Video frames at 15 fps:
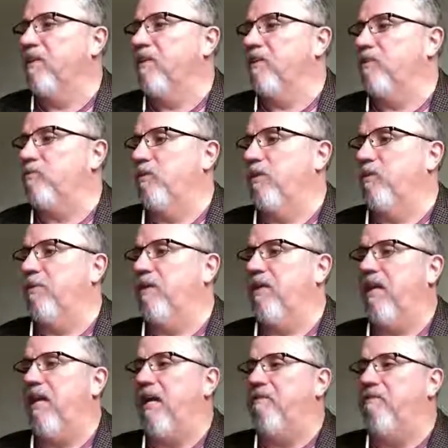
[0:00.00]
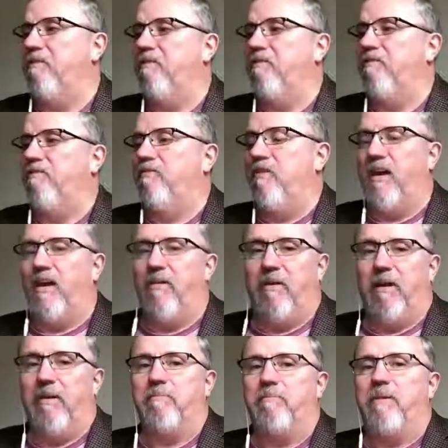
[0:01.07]
This would have been a
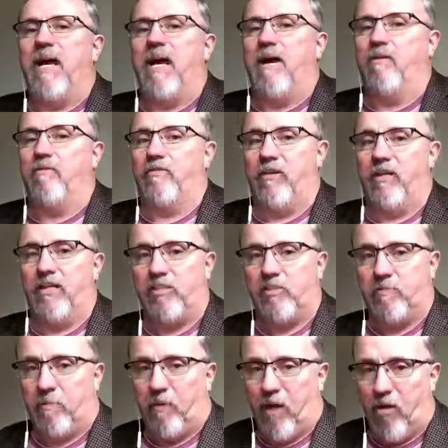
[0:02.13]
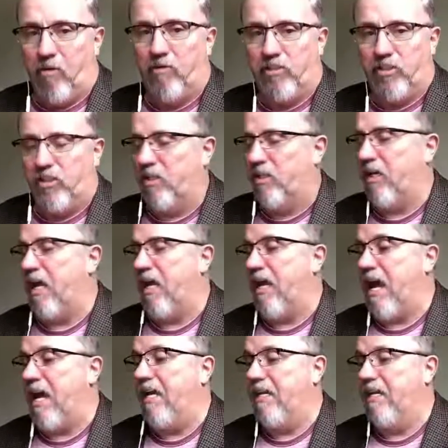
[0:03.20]
very powerful explosion
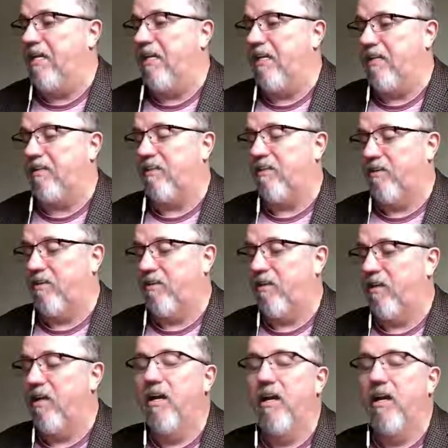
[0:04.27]
had it hit the Earth.